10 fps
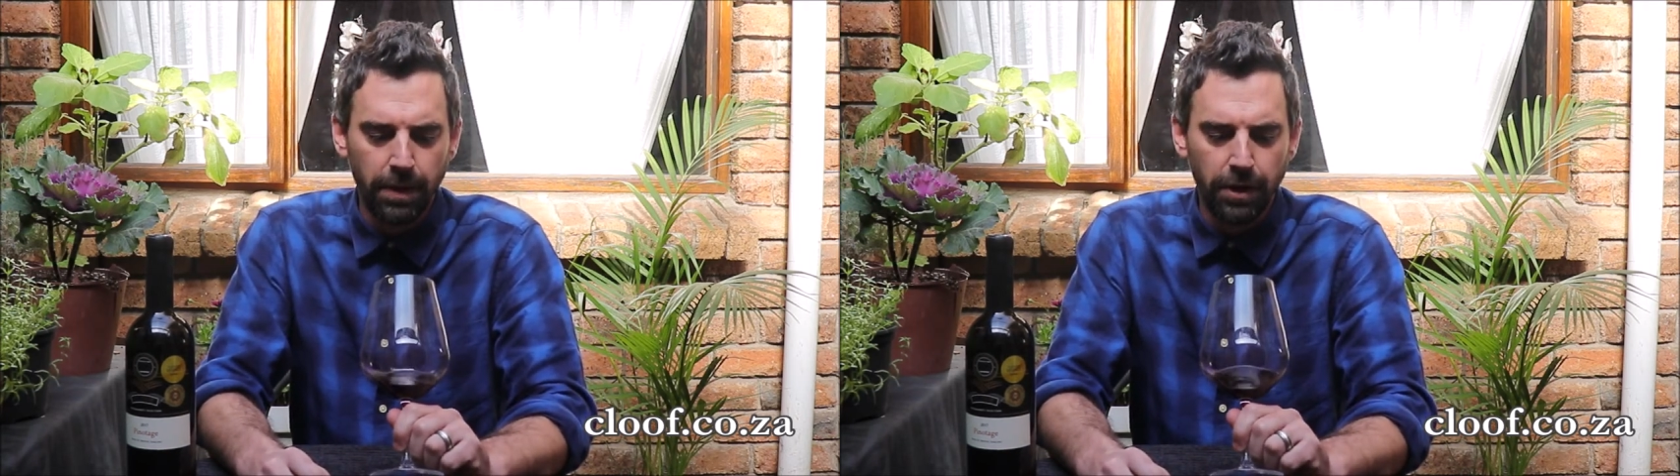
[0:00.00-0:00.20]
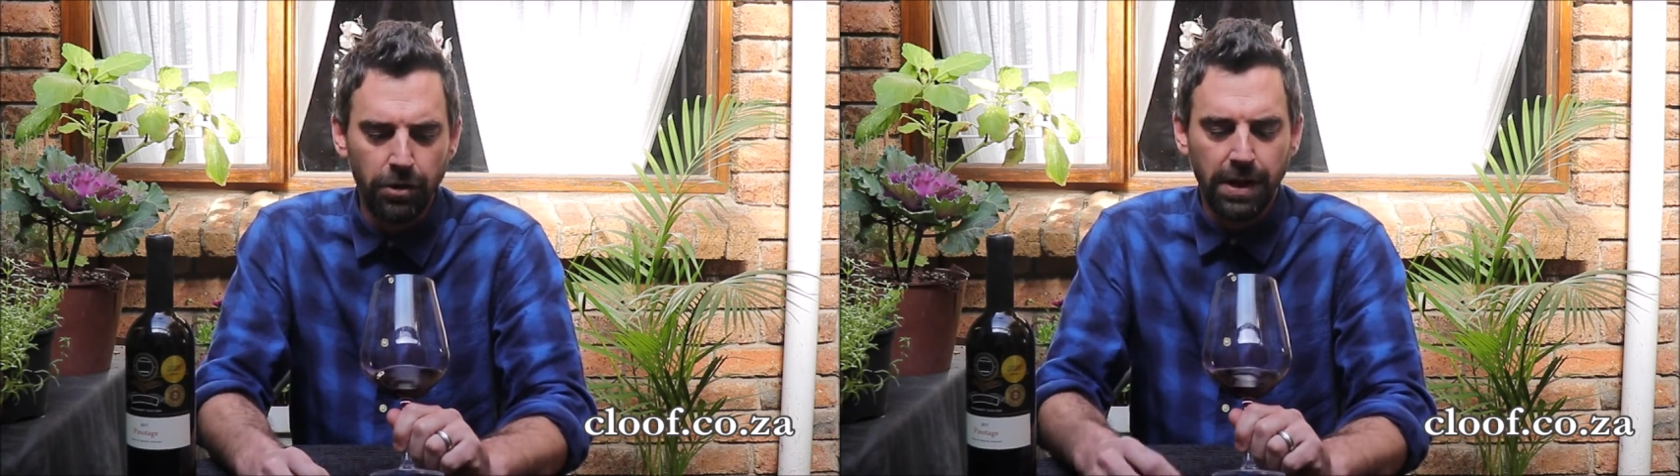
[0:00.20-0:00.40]

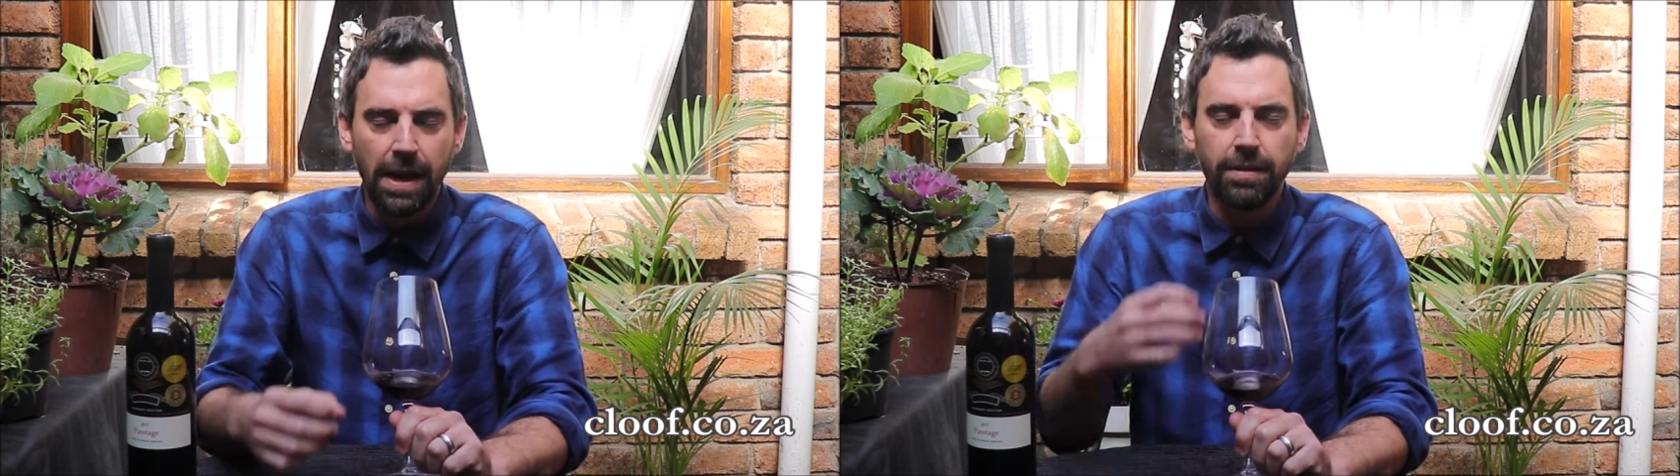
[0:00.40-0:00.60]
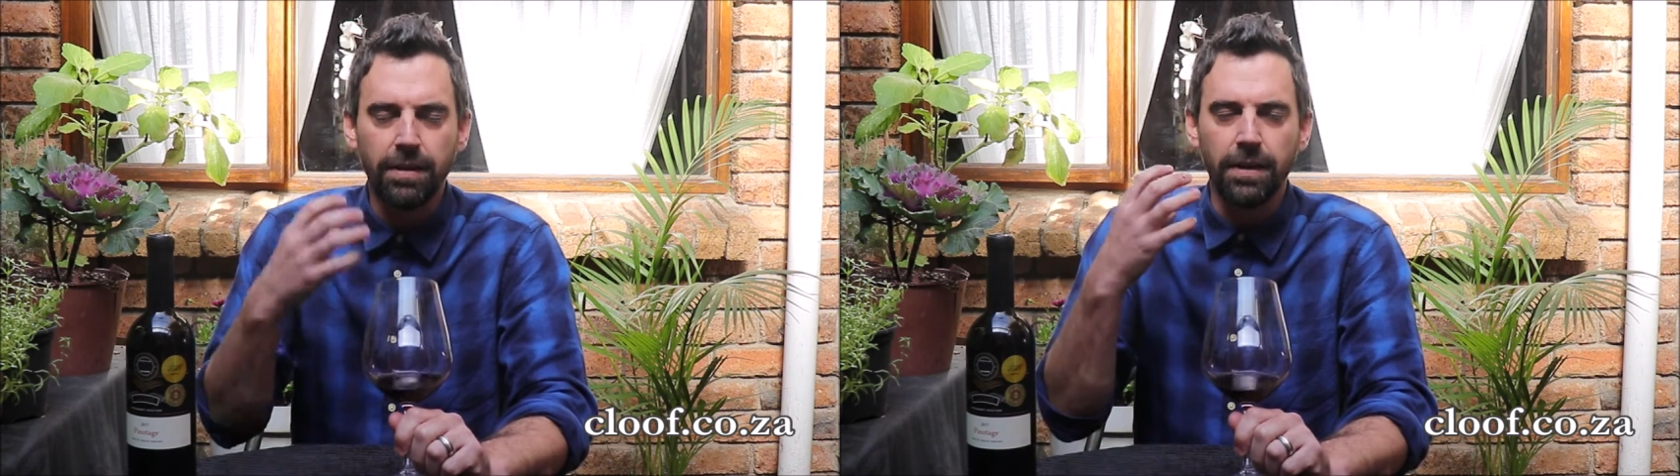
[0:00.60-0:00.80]
you
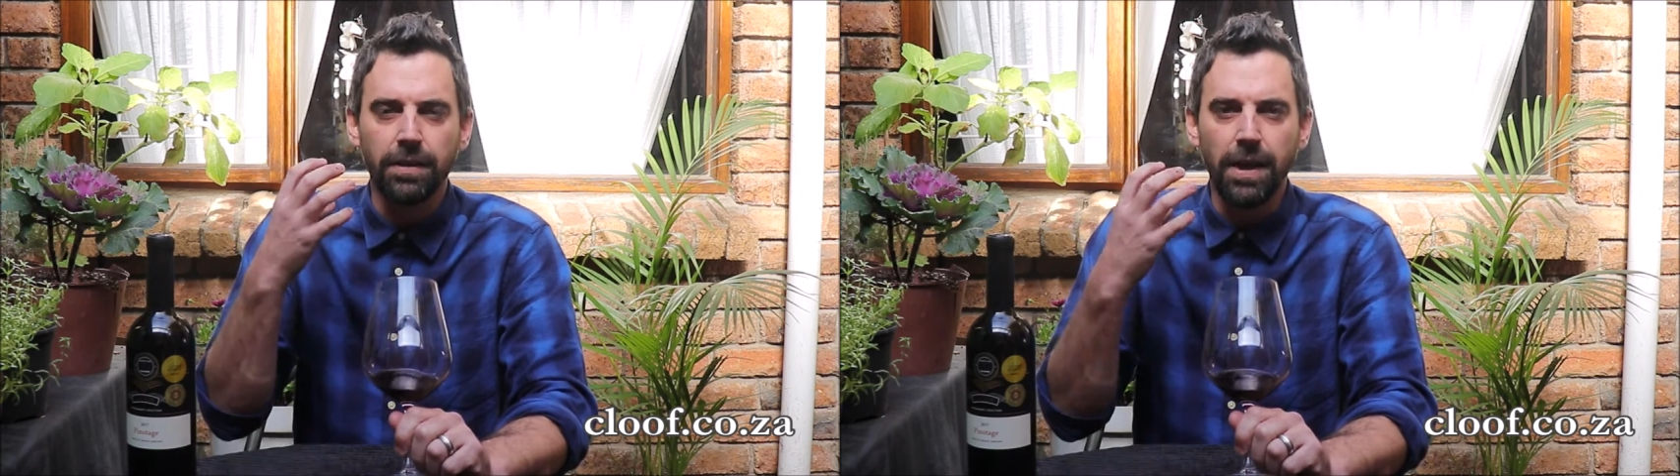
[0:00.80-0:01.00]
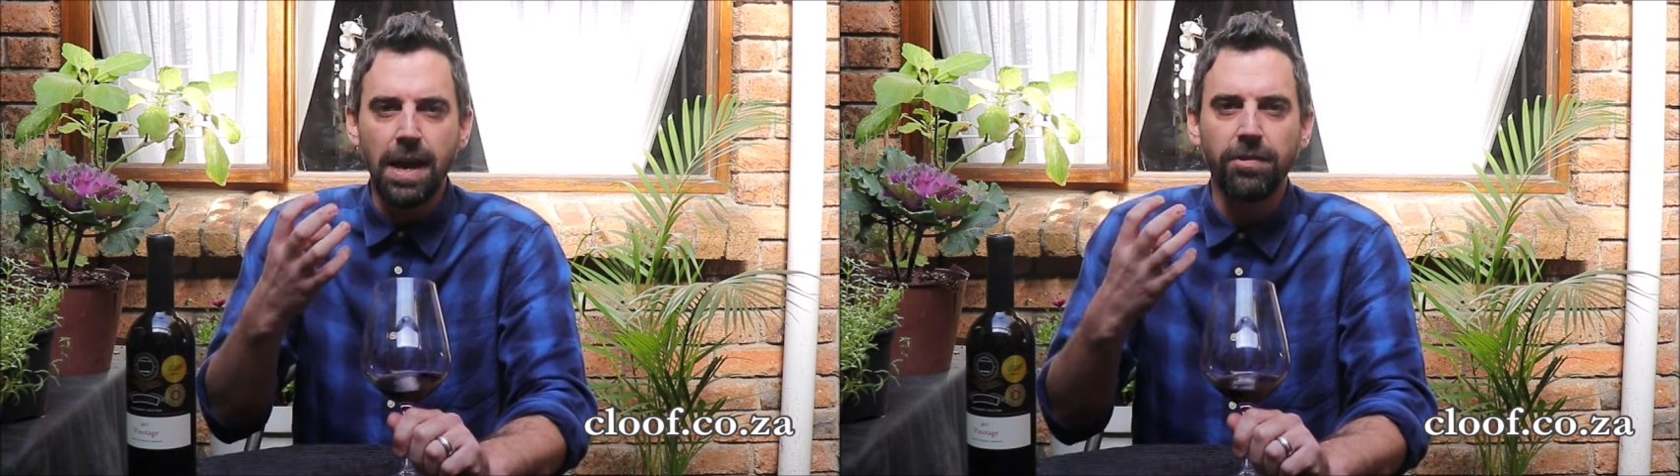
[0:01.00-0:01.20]
get
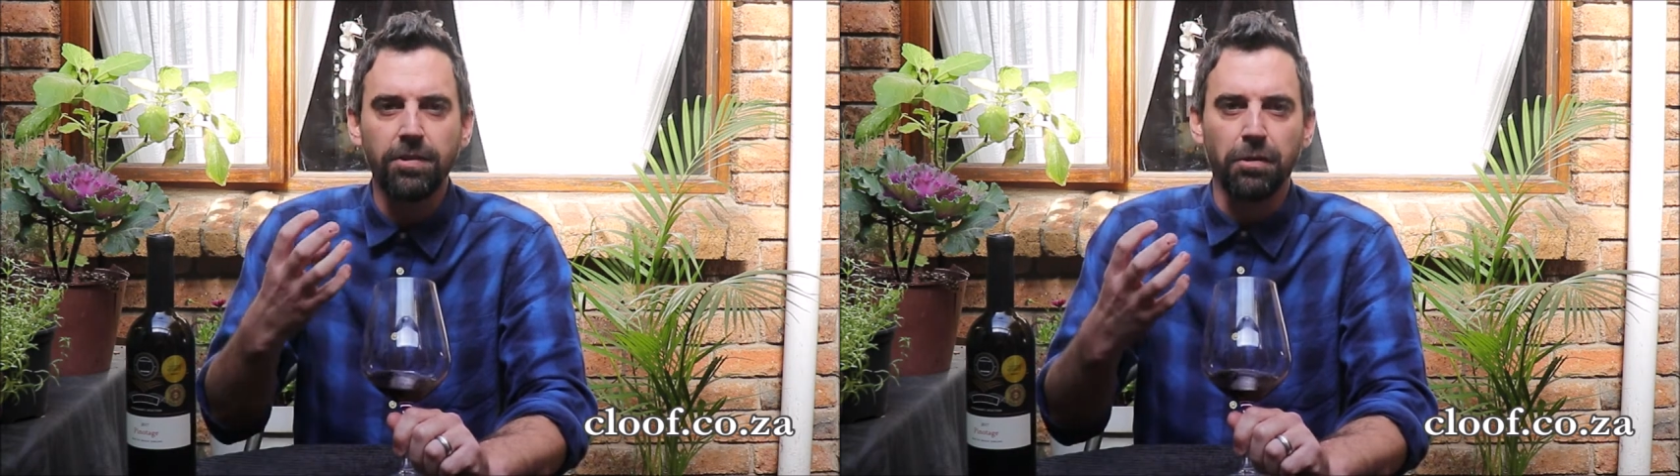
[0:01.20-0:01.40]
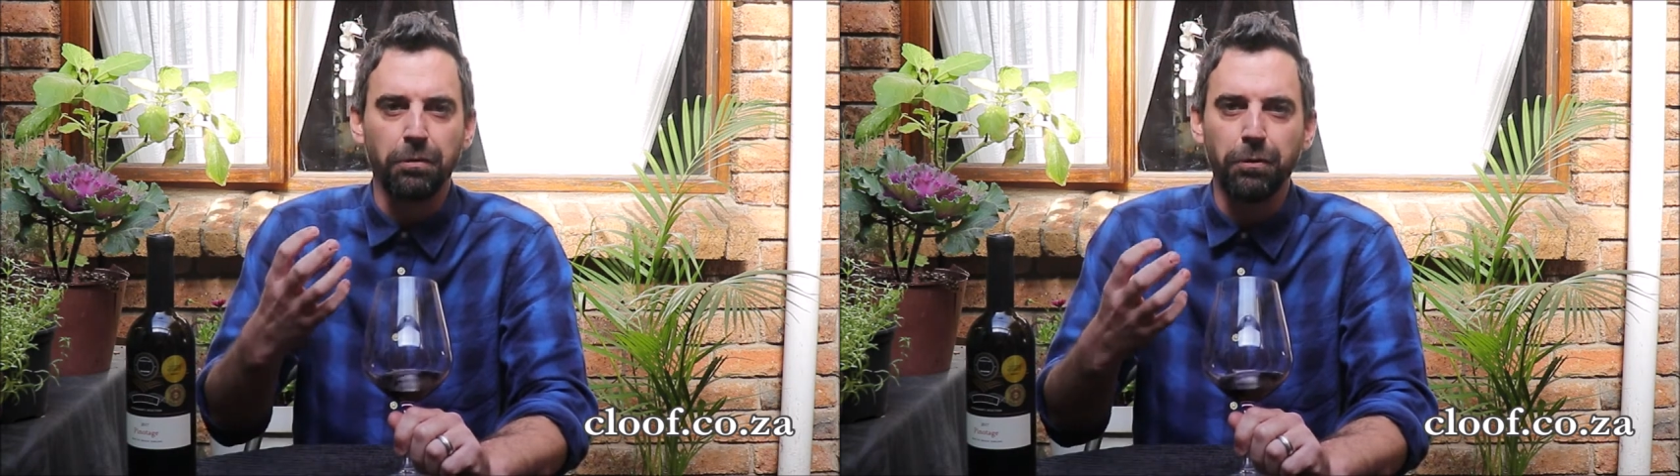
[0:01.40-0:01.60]
the
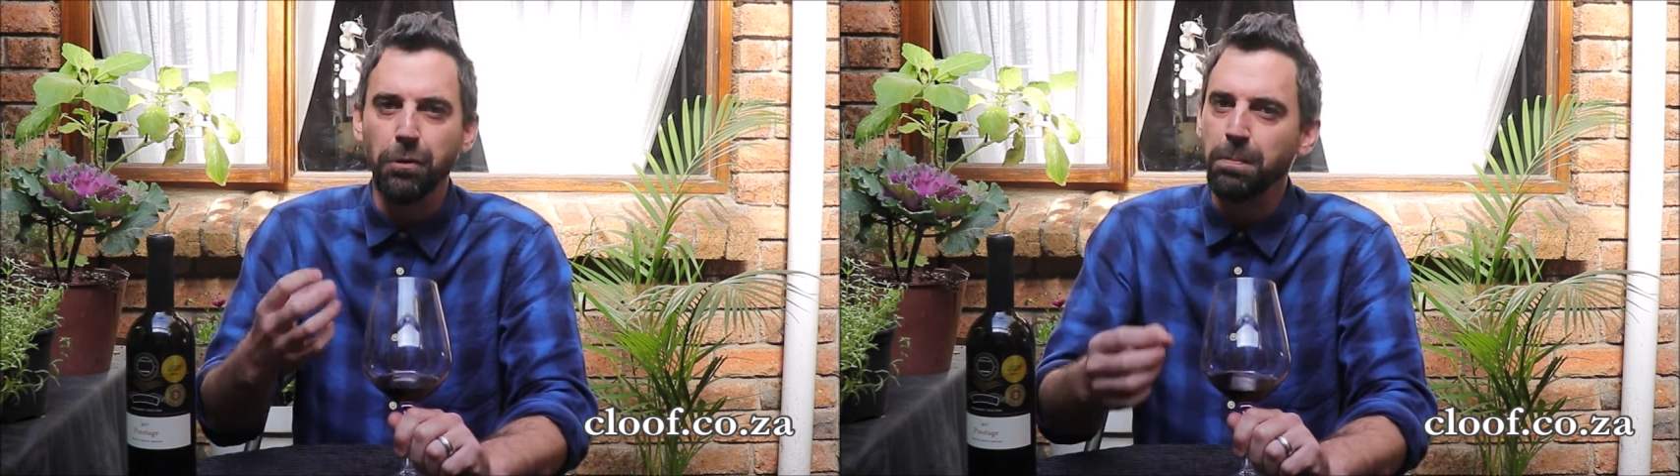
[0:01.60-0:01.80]
essence of fruit,